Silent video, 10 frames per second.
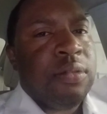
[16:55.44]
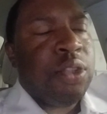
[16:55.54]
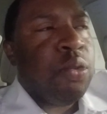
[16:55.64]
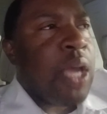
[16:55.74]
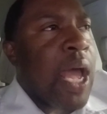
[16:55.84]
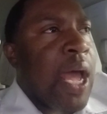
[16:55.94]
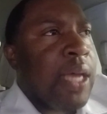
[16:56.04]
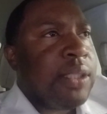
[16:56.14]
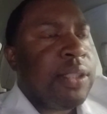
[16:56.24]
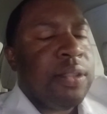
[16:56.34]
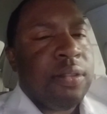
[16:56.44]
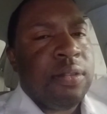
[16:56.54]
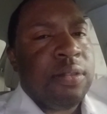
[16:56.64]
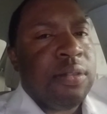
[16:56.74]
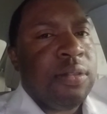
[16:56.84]
Two guys.
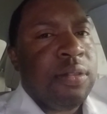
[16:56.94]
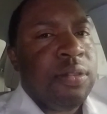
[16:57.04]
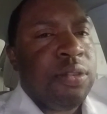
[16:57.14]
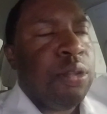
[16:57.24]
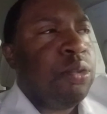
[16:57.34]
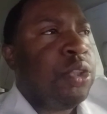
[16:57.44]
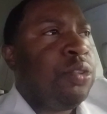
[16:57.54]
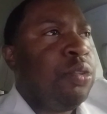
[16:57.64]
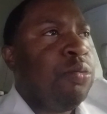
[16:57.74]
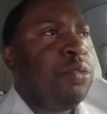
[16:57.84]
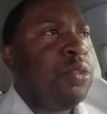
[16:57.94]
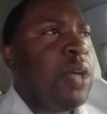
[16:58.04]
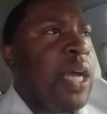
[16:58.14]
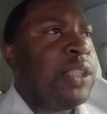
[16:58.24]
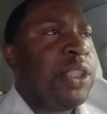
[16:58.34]
Two
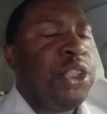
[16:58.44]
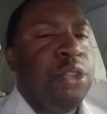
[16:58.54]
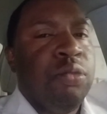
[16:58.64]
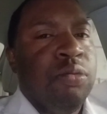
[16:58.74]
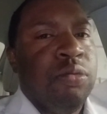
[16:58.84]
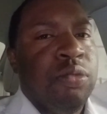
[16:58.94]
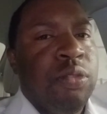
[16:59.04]
guys are shooting.